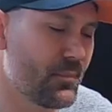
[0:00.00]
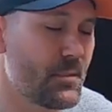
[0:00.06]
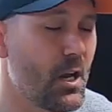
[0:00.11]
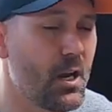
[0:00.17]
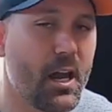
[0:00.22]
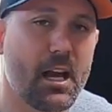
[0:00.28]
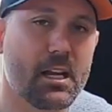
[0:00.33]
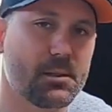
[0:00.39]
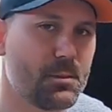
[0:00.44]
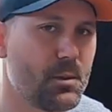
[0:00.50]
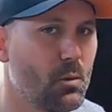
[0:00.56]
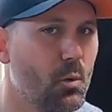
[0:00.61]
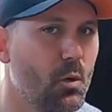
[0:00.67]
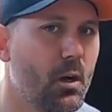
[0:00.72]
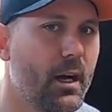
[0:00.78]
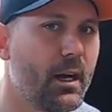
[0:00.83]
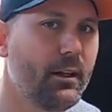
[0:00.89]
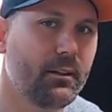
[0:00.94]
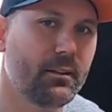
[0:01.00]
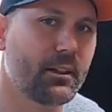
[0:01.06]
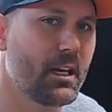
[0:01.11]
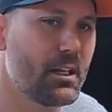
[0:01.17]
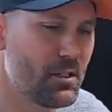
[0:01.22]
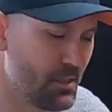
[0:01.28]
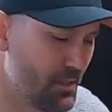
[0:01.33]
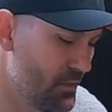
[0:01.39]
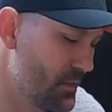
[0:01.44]
Don't ask me why,
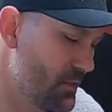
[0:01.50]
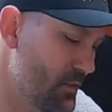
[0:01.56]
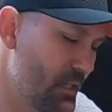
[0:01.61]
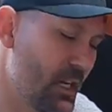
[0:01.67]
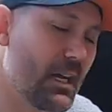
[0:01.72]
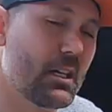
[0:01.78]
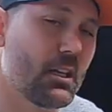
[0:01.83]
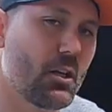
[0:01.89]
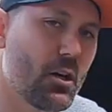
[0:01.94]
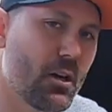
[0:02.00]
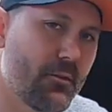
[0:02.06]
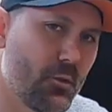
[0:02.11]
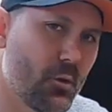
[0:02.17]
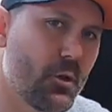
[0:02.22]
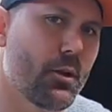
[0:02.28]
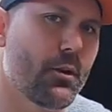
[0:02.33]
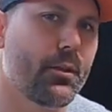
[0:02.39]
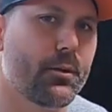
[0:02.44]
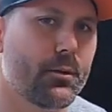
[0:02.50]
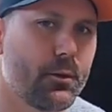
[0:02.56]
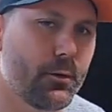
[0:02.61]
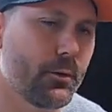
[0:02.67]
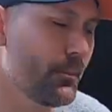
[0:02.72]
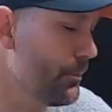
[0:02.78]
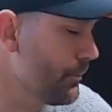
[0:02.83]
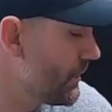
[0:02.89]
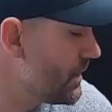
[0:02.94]
they just suck a lot of oil
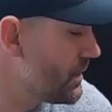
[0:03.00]
through.